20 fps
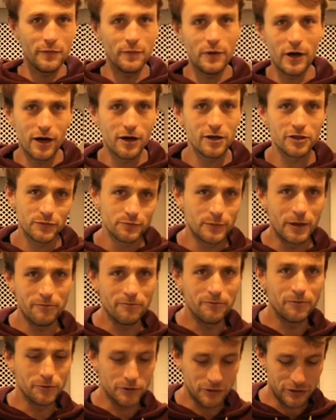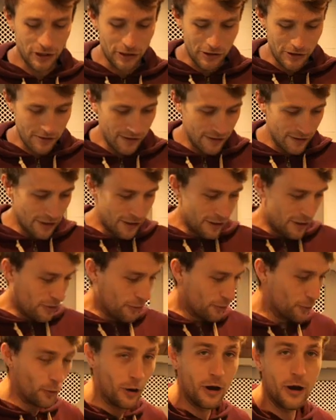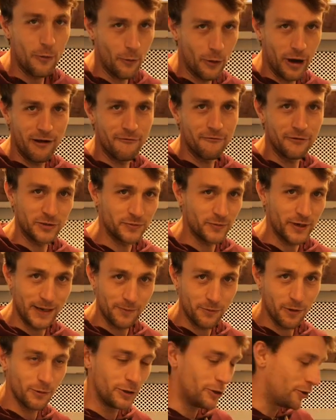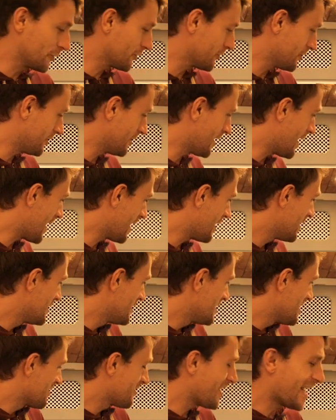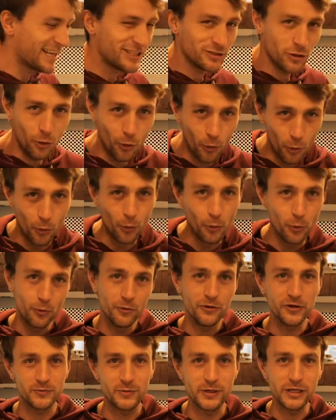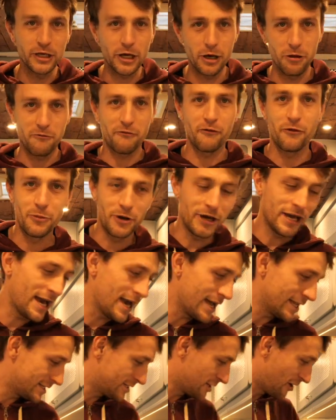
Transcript: the past month or so, or whatever it's been, probably longer than that, that is all that's been going through my head.